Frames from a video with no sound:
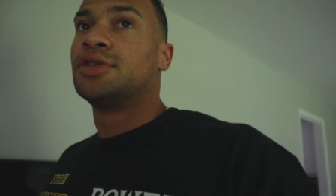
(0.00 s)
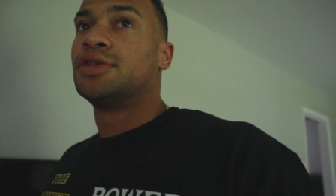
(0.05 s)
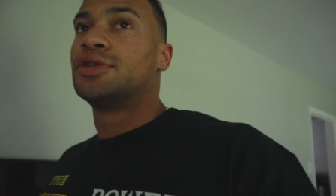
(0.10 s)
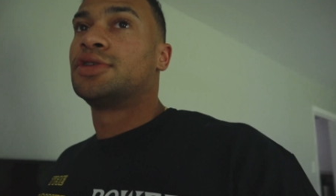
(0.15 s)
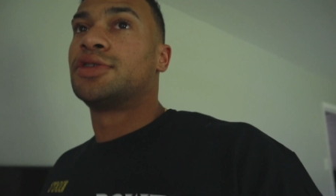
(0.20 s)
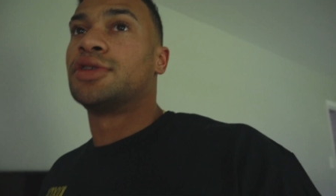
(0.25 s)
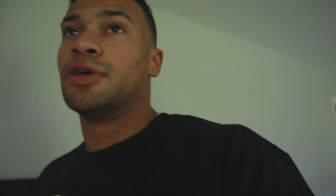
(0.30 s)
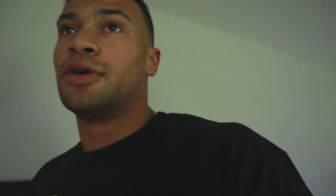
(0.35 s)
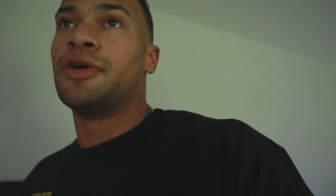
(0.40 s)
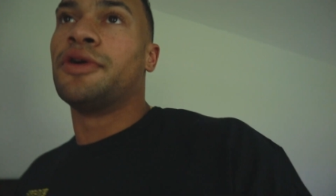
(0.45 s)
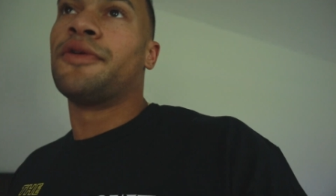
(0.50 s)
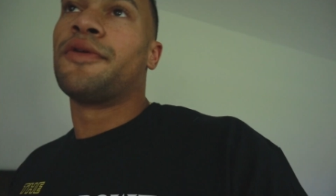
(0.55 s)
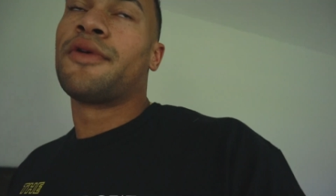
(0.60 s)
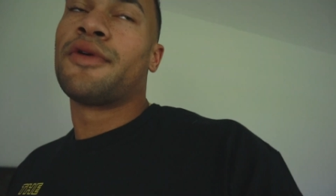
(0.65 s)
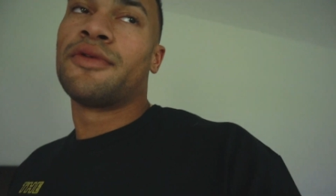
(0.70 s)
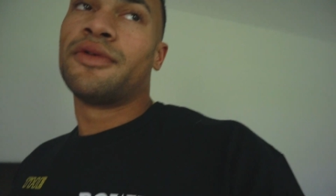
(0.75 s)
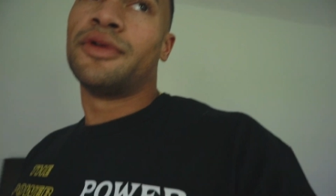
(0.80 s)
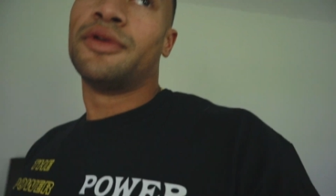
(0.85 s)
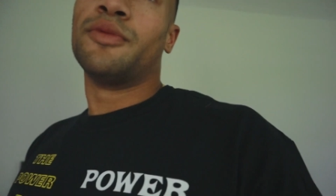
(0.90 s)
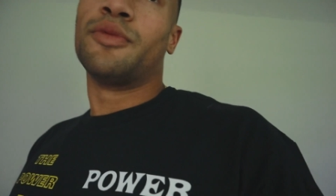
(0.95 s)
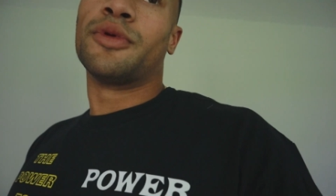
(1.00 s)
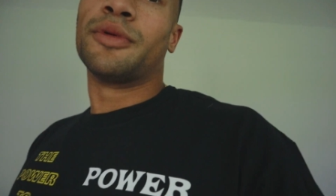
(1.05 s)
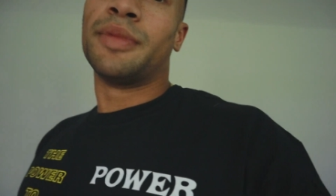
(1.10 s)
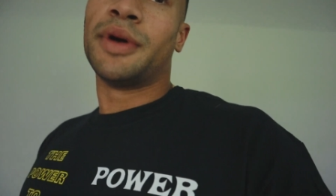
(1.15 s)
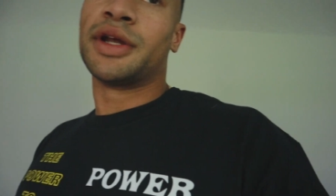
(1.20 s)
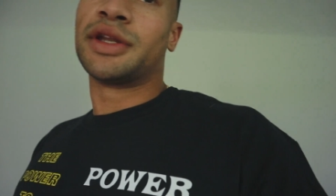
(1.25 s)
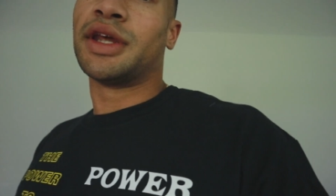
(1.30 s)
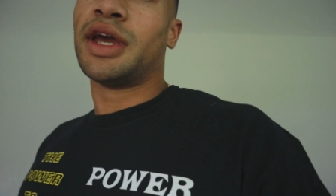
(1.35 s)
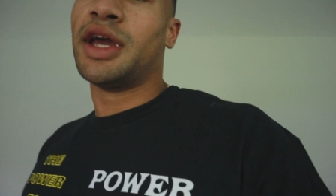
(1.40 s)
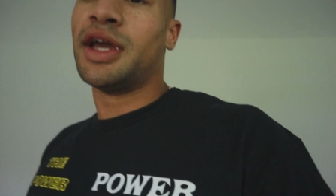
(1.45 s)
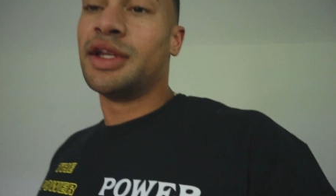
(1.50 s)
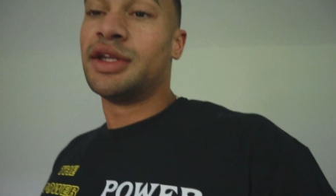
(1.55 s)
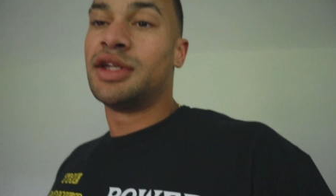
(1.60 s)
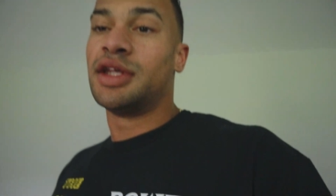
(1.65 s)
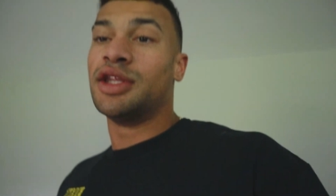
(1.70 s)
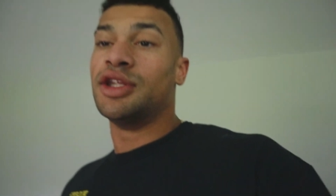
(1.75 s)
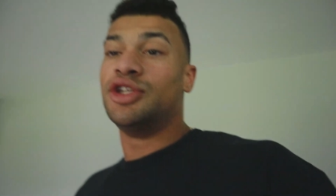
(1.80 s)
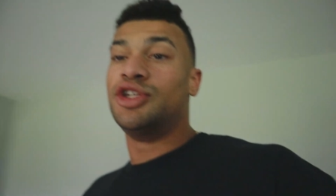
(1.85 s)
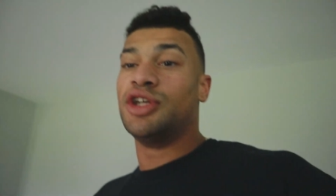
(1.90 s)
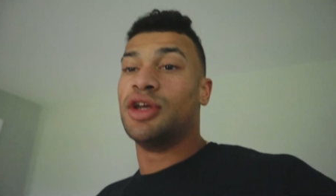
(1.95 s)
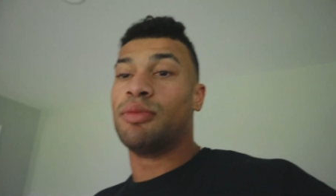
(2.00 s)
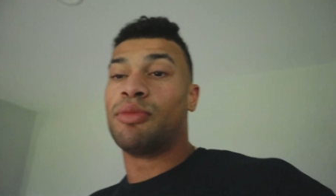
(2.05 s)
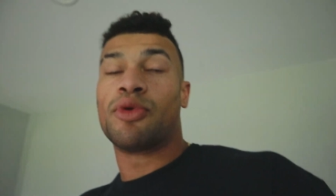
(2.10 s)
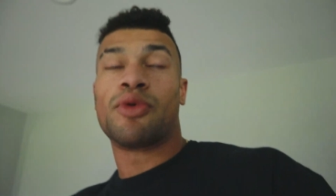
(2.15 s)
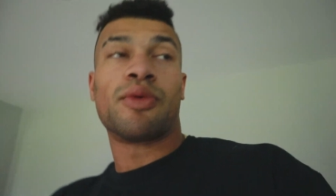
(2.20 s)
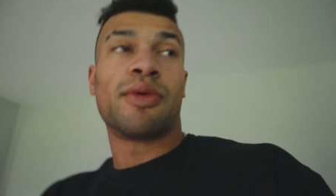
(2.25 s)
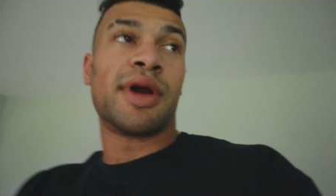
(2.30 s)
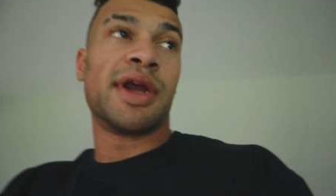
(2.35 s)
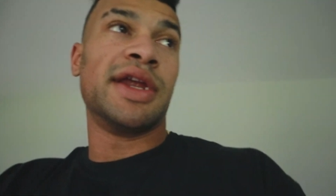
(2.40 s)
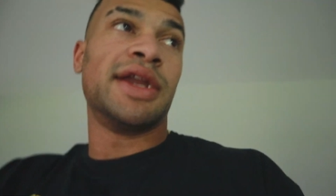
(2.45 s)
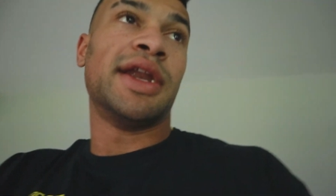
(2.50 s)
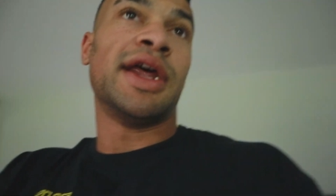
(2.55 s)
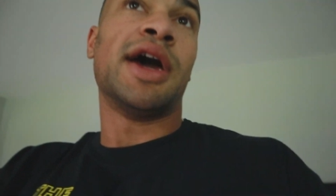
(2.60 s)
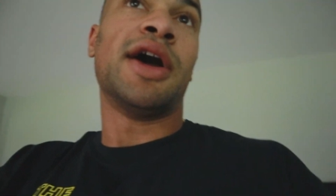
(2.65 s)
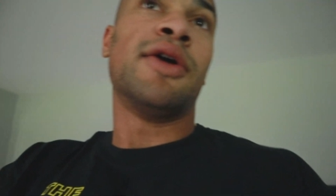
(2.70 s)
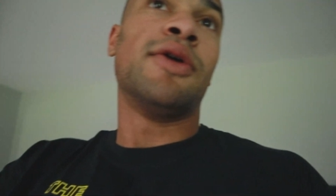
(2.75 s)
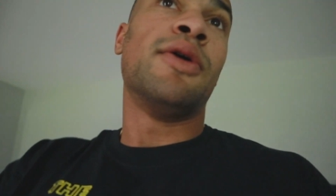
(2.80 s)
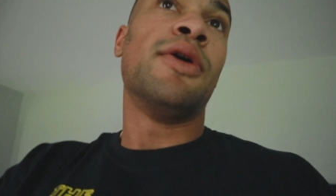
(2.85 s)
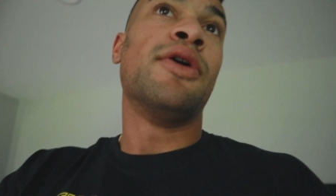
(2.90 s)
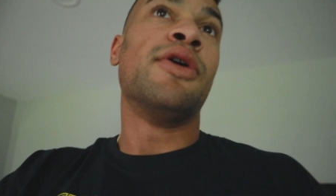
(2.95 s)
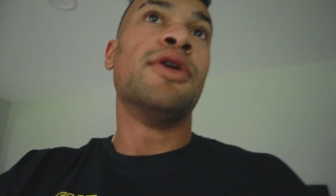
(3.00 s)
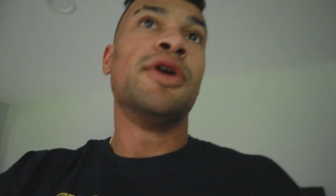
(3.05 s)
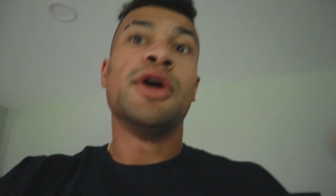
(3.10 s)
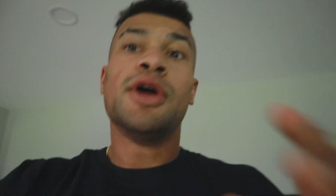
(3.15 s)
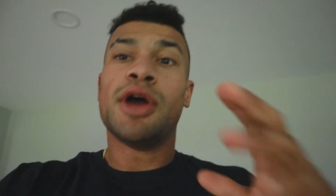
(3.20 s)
So we're about to head to the gym right now.